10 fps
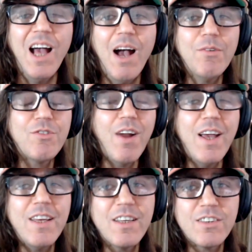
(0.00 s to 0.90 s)
I was
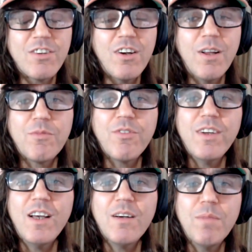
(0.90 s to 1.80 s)
right. You're going to turn up
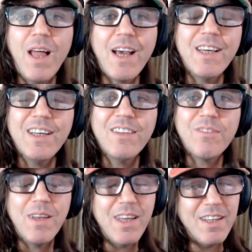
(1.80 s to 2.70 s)
three young black
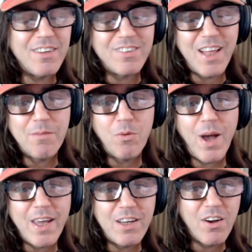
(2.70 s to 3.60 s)
kids, man. They stabbed the
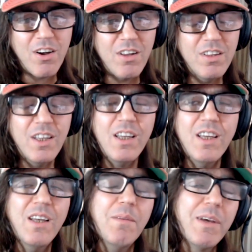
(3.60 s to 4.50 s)
white girl
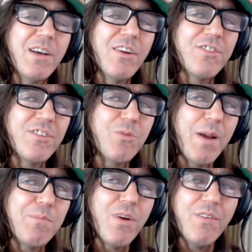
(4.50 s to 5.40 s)
because it's
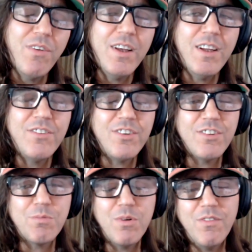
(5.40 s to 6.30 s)
white privilege.
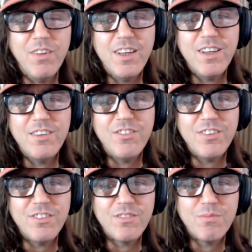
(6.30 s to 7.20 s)
She's privileged.
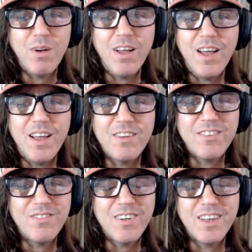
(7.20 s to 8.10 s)
She's proud.
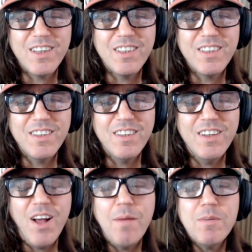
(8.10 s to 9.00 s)
She's fucking... You
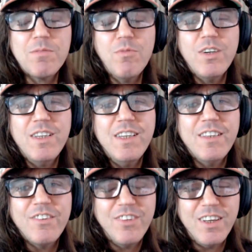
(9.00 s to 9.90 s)
know, how much more do you
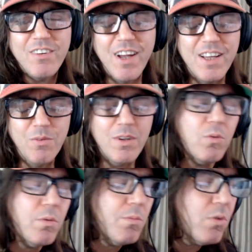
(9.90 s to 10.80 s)
need to see, right? What,
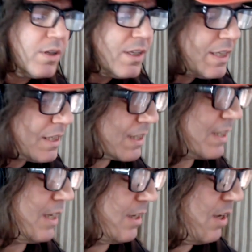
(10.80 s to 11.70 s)
what more do you need to
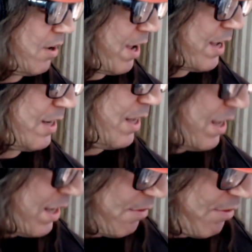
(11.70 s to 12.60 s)
see? Right?
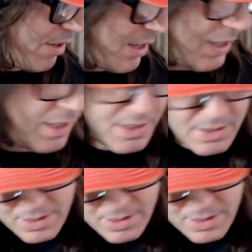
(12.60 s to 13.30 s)
Fucking...